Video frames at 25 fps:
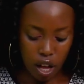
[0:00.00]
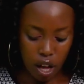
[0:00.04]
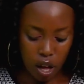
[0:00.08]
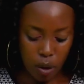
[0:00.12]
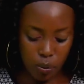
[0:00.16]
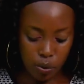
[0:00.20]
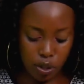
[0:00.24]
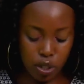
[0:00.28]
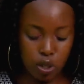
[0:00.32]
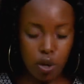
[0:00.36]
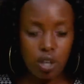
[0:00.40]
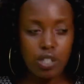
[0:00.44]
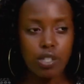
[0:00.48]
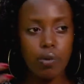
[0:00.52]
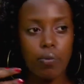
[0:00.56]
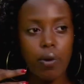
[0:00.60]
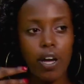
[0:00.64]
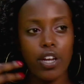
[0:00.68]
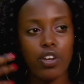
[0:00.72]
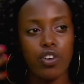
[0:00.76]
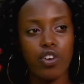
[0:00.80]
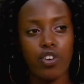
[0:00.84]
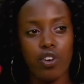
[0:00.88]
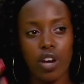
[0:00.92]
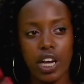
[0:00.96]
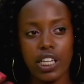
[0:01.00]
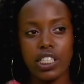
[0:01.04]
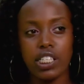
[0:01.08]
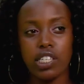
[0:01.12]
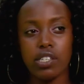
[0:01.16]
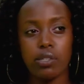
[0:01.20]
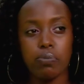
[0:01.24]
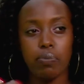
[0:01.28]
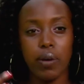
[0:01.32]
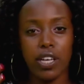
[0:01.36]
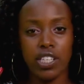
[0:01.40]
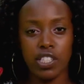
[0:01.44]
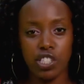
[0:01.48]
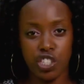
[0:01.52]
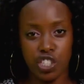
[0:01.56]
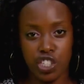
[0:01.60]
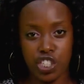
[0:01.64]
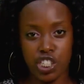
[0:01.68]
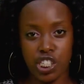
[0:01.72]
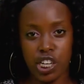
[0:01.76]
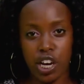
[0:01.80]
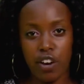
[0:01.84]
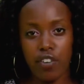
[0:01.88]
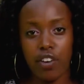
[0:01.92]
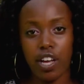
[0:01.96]
we talked about creating space and
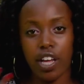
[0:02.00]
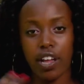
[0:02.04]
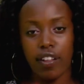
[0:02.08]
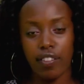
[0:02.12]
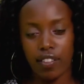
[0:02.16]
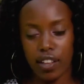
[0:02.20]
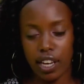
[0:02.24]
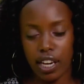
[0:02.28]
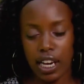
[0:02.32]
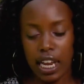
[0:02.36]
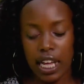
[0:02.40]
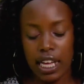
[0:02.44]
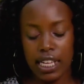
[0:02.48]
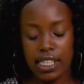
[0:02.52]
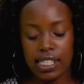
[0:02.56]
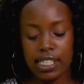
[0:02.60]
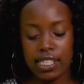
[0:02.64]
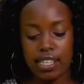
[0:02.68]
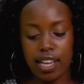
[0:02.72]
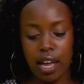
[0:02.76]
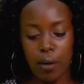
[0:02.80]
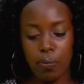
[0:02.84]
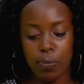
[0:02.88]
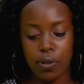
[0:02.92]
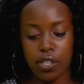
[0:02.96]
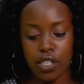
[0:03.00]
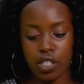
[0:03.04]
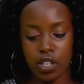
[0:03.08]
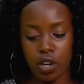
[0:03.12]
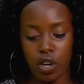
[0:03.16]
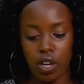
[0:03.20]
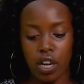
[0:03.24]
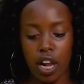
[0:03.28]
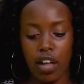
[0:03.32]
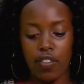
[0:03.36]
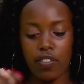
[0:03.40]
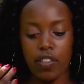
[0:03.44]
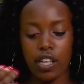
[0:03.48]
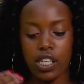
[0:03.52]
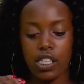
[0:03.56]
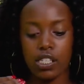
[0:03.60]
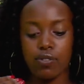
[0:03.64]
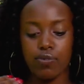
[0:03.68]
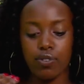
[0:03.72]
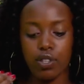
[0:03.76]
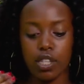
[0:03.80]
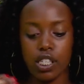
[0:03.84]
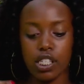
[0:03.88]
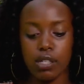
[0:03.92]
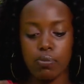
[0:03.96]
sharing in the last episode, and
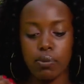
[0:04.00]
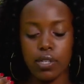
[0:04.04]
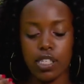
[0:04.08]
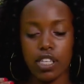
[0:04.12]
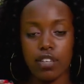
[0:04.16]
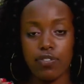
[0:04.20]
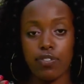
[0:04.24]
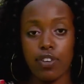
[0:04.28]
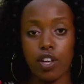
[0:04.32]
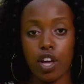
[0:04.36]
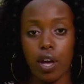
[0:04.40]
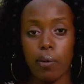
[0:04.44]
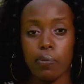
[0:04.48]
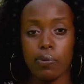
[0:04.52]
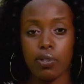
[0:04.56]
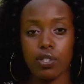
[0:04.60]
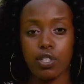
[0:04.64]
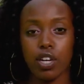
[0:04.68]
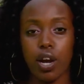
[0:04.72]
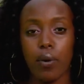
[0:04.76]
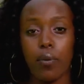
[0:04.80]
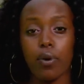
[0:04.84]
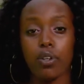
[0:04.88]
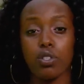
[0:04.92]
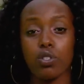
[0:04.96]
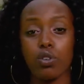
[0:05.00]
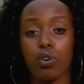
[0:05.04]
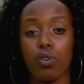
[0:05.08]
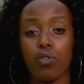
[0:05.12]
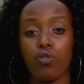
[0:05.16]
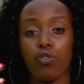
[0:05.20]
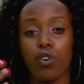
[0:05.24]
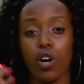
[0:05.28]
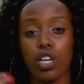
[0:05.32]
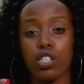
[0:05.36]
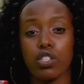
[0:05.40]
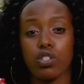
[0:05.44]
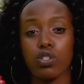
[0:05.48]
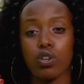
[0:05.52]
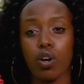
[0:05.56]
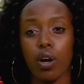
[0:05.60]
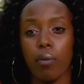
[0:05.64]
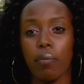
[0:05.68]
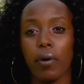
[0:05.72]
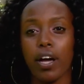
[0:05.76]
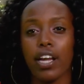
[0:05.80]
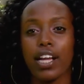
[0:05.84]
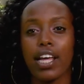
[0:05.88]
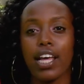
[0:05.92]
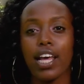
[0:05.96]
for this specific episode, I want to first talk
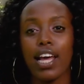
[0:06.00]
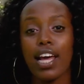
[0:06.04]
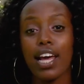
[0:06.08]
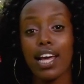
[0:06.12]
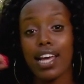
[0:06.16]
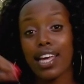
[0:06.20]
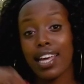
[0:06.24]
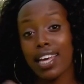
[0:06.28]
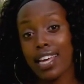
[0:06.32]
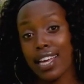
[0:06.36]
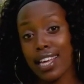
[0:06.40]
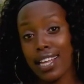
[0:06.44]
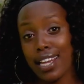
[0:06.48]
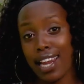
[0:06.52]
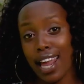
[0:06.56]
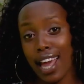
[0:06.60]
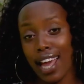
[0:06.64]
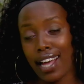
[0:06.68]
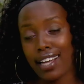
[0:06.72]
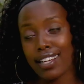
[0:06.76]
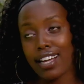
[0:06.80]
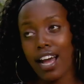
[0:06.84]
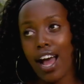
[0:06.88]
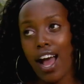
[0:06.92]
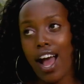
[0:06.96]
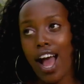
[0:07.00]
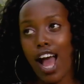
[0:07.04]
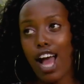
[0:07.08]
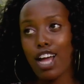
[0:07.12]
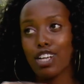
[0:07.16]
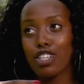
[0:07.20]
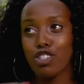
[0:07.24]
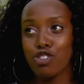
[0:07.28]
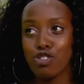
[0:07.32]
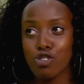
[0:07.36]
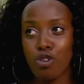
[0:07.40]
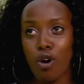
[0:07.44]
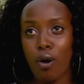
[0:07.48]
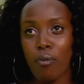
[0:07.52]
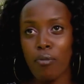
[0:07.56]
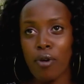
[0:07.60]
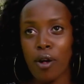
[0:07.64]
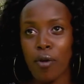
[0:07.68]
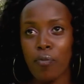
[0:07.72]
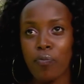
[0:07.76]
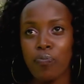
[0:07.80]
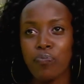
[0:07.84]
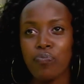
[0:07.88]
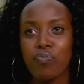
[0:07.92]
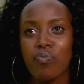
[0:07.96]
about healing and
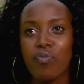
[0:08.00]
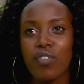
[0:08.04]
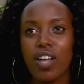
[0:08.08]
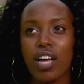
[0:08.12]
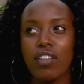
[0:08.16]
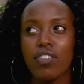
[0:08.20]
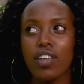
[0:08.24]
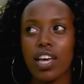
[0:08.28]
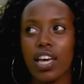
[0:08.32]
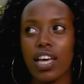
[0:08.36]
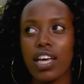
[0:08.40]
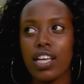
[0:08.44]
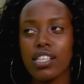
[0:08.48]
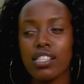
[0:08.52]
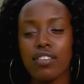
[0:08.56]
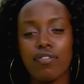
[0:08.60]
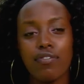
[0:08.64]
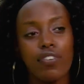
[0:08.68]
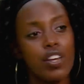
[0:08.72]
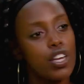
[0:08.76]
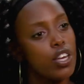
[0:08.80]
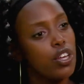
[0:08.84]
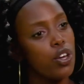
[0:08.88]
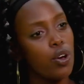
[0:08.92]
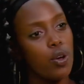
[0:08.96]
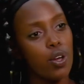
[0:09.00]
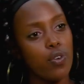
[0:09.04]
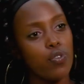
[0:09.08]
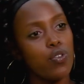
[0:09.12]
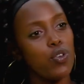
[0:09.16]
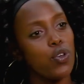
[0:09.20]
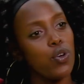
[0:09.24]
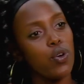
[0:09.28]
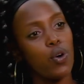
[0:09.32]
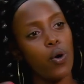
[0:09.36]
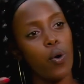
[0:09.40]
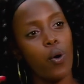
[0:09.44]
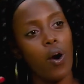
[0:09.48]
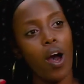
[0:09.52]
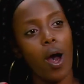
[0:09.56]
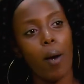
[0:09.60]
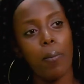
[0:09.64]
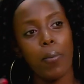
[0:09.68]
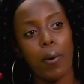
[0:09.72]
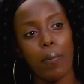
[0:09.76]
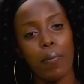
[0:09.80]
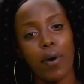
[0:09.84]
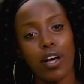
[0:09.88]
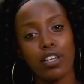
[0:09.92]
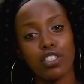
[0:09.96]
trauma. There is a video, if you go up,
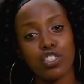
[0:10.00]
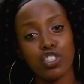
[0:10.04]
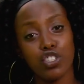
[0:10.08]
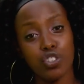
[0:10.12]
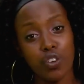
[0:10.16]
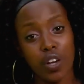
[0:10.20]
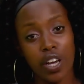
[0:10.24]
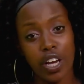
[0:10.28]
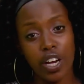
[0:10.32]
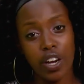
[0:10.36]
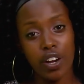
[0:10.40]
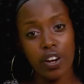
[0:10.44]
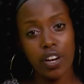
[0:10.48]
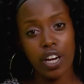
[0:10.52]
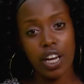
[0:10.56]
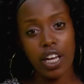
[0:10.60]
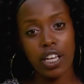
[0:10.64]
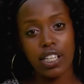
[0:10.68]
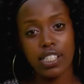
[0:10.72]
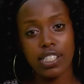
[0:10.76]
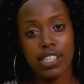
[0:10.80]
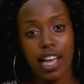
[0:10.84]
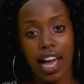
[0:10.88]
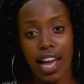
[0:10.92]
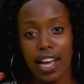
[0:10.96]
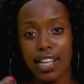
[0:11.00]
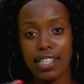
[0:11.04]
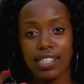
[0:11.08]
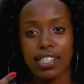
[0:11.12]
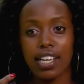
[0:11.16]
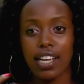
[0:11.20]
about triggering signs